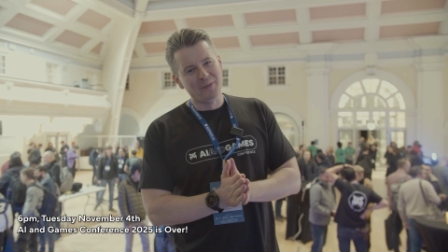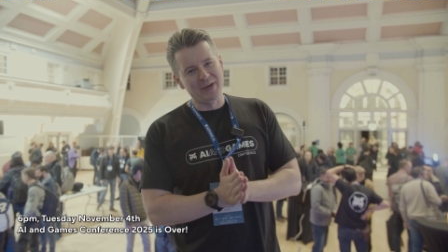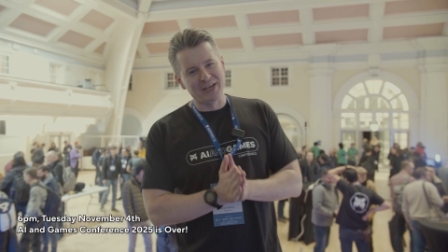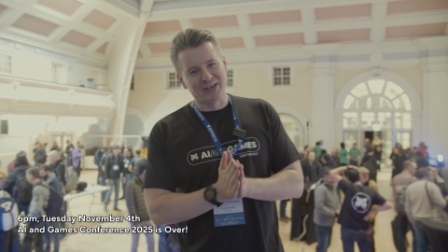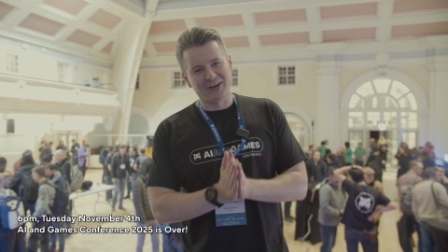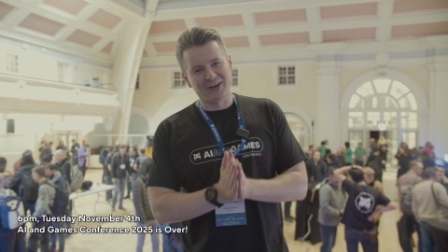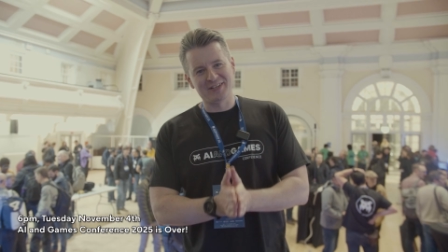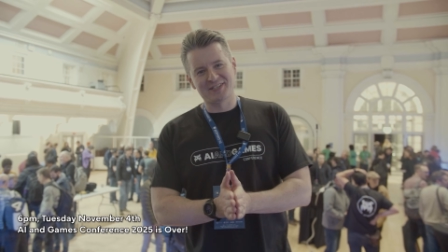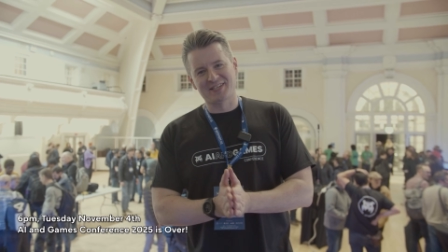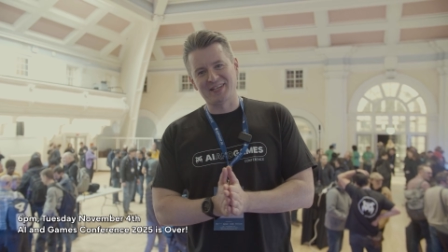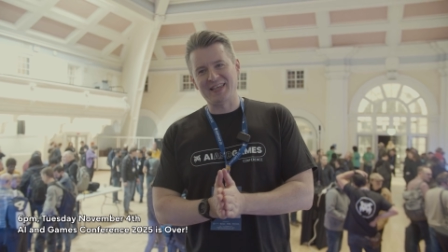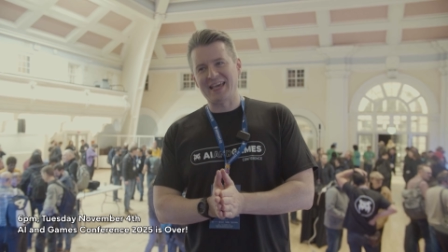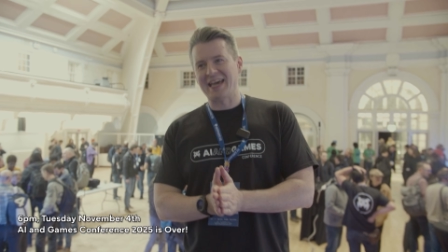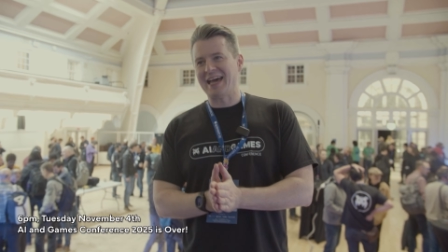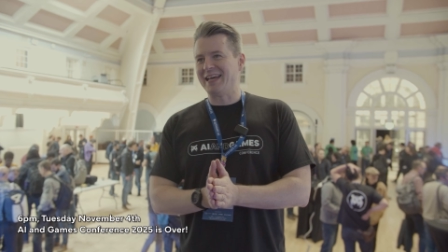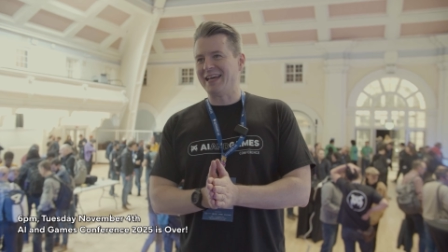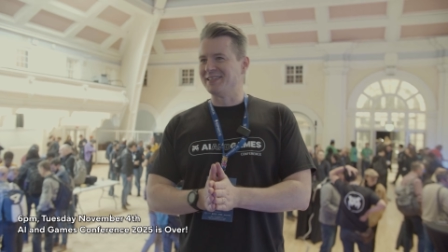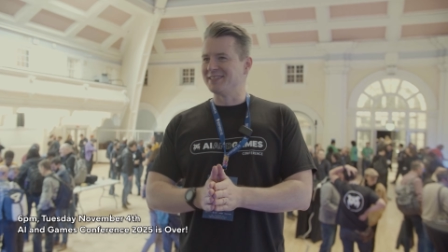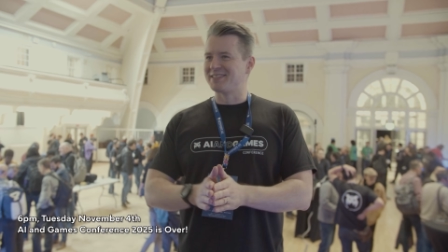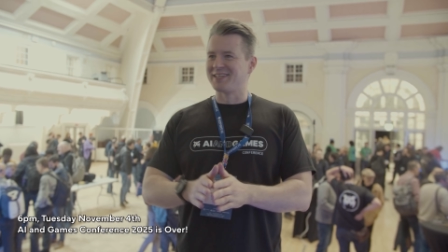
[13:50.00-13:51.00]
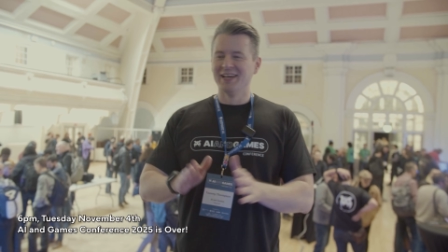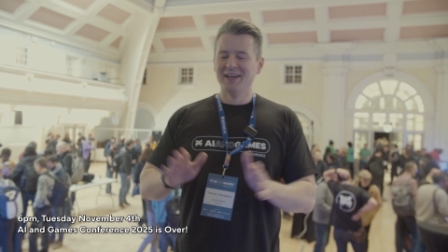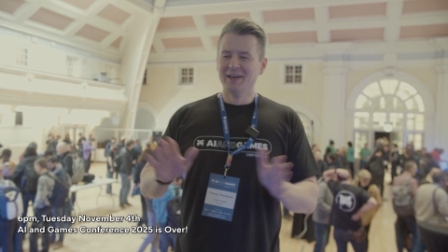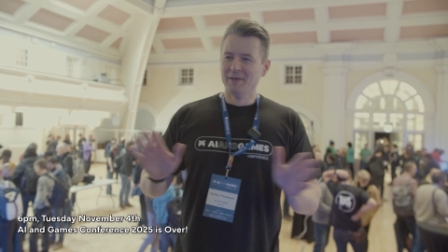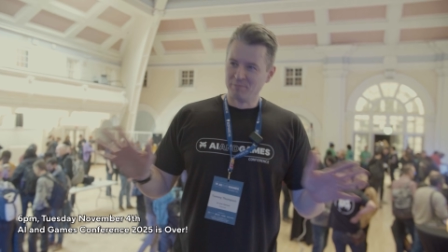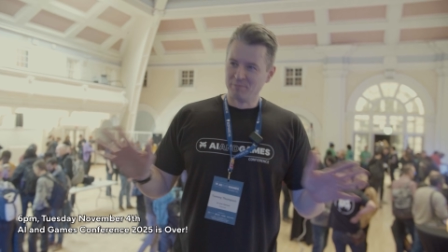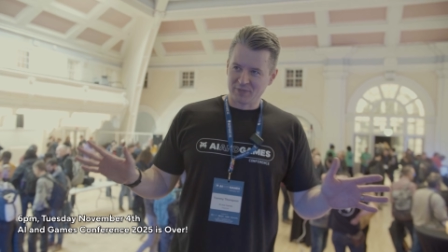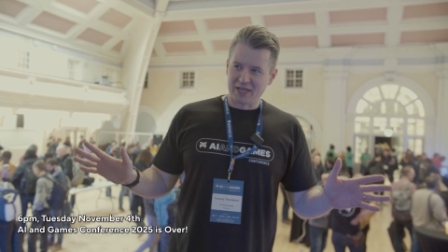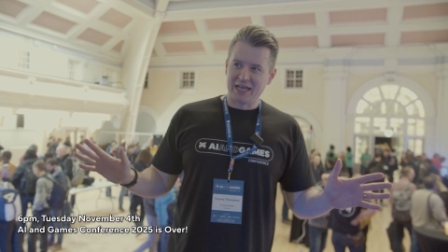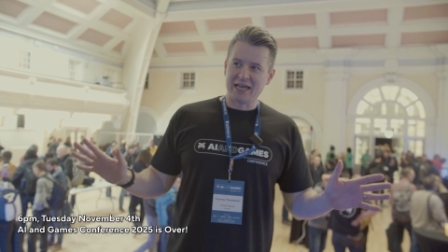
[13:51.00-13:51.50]
We got to the end.
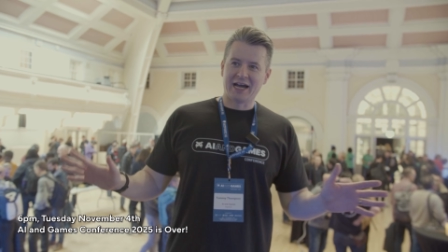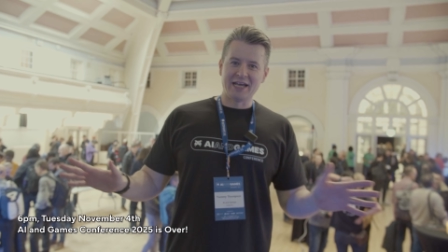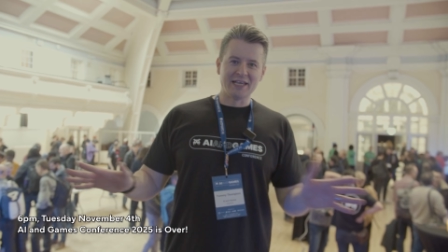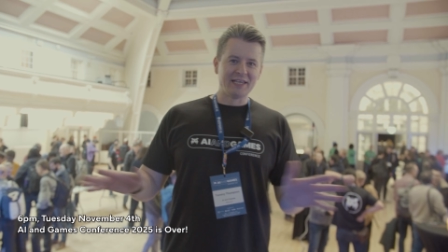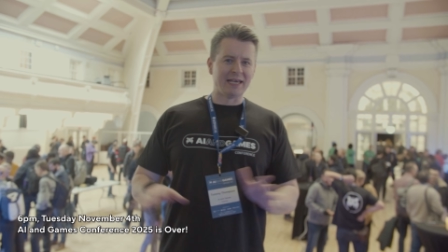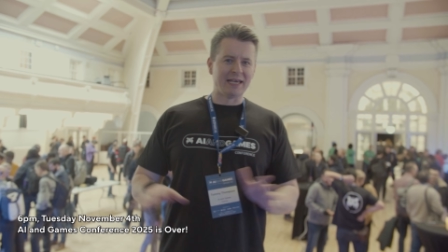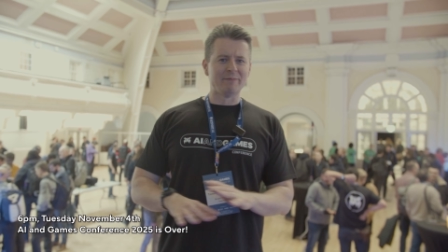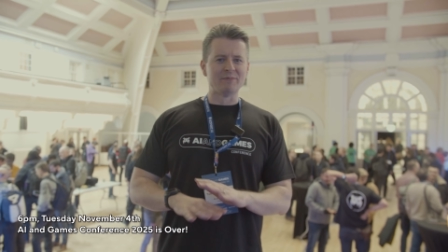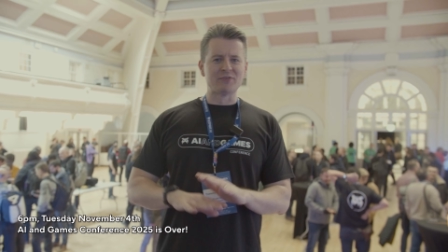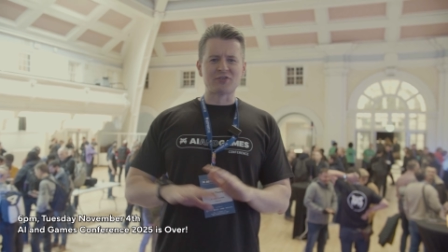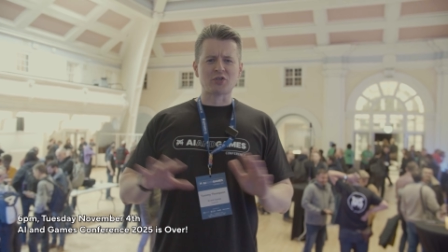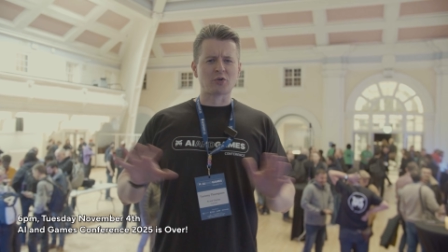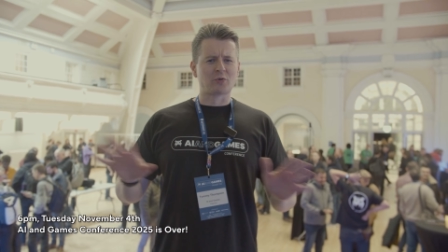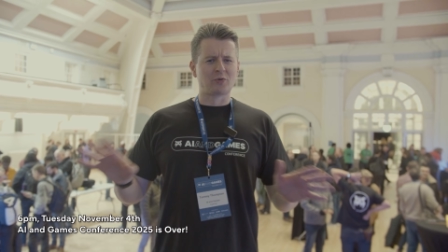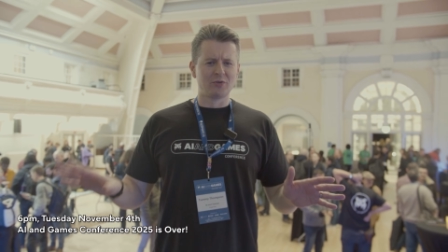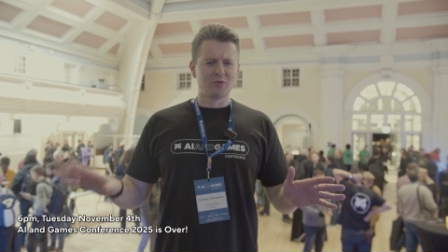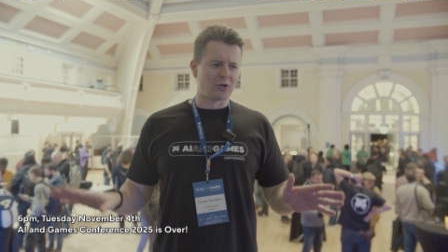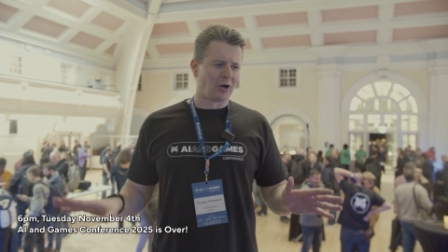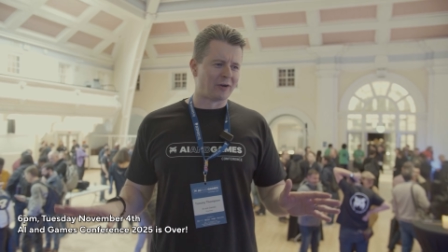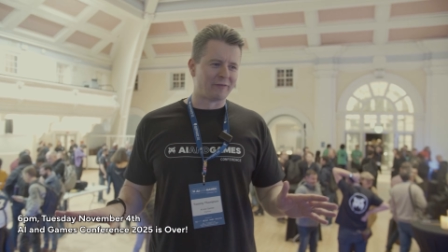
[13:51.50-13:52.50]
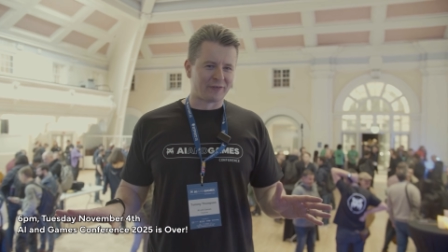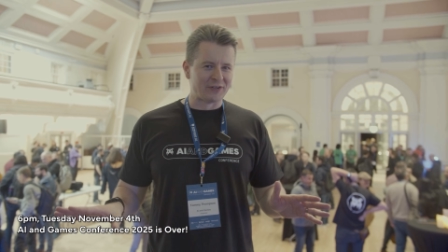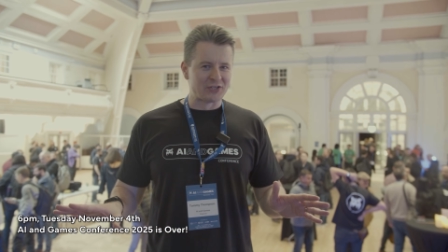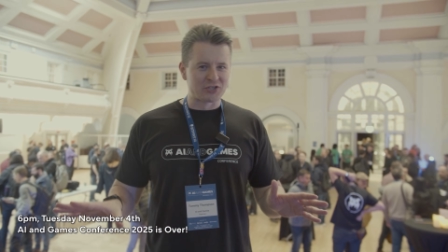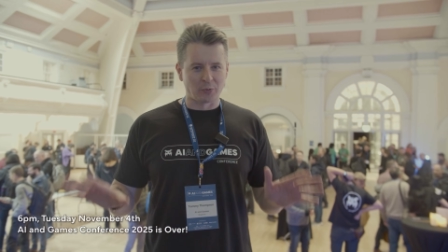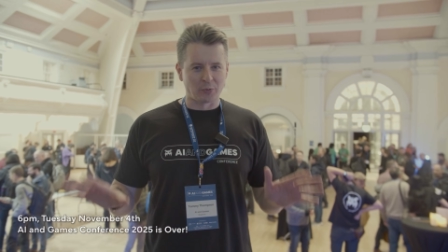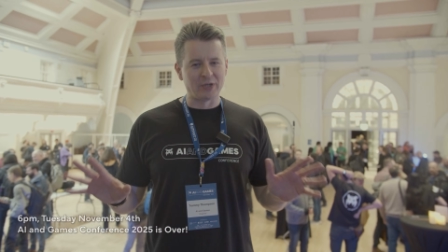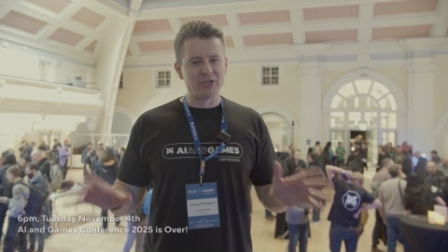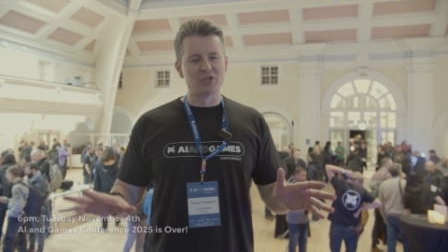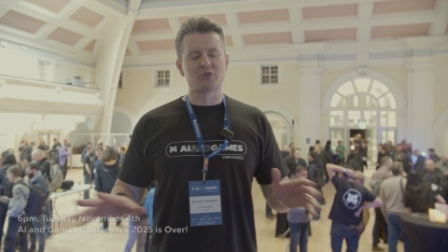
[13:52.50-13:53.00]
AI and Games Conference
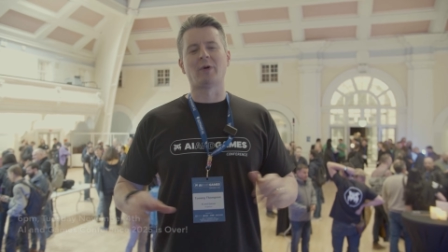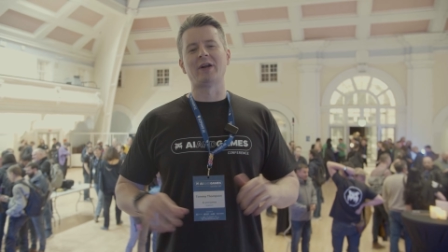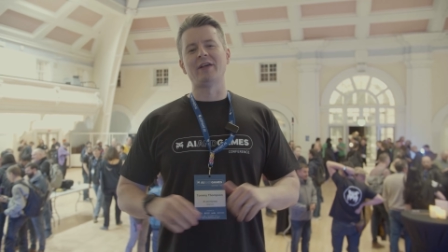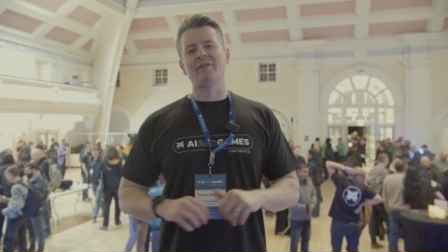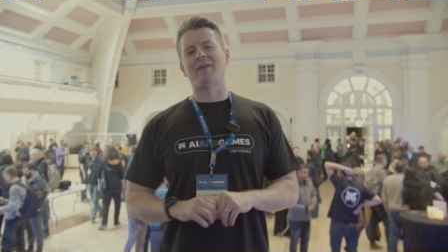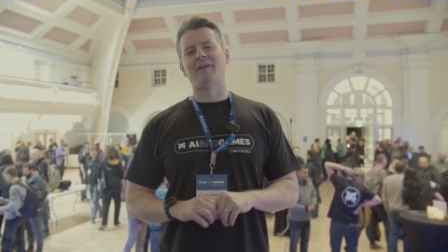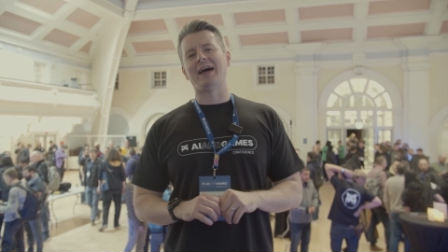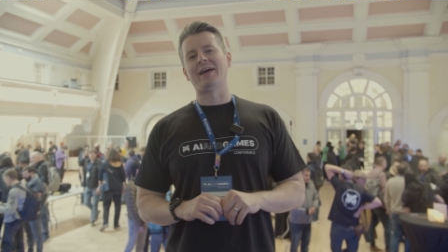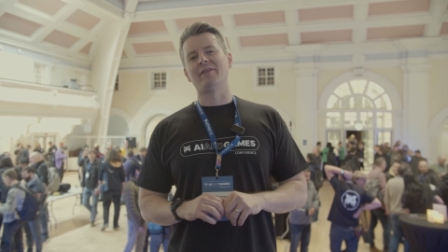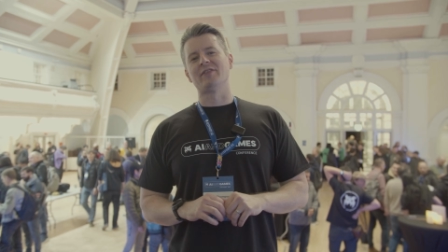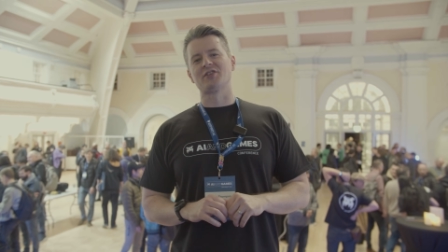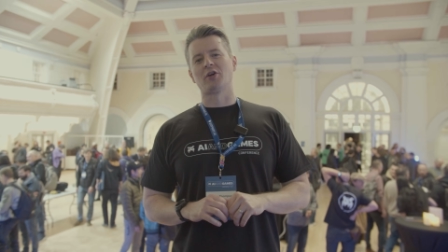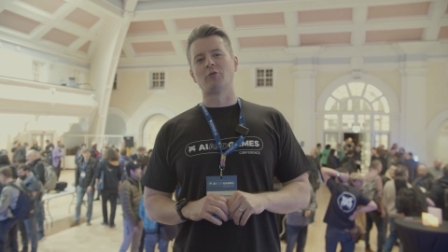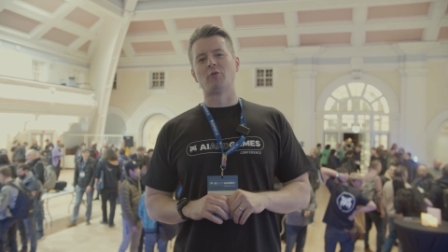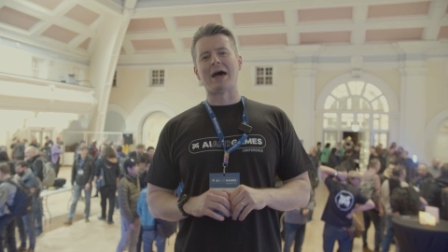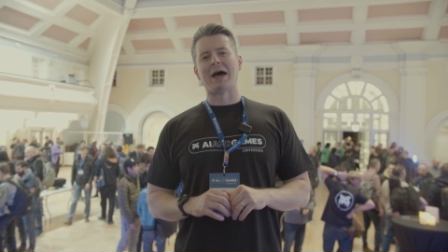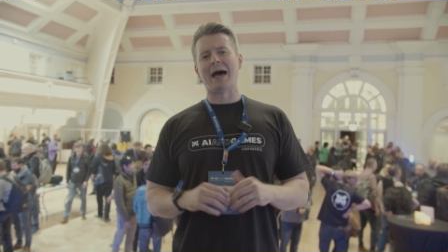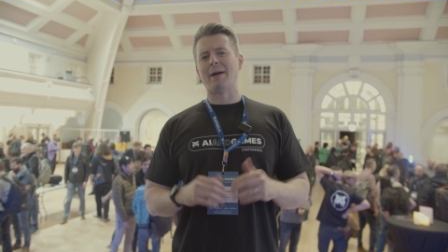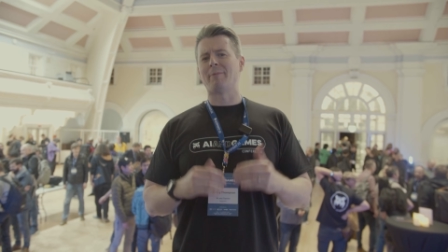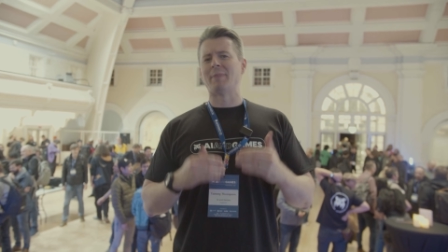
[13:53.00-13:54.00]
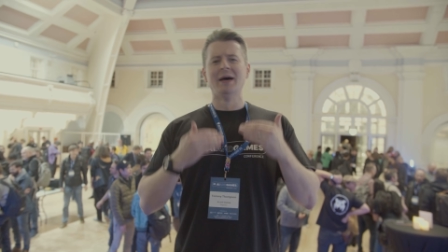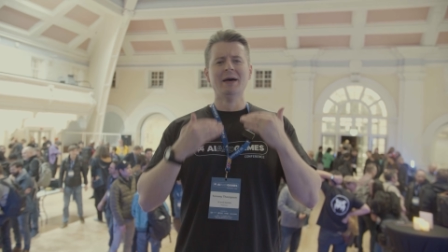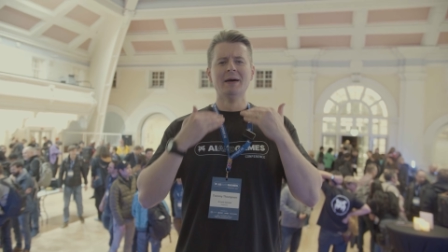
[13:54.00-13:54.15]
2025 is a wrap.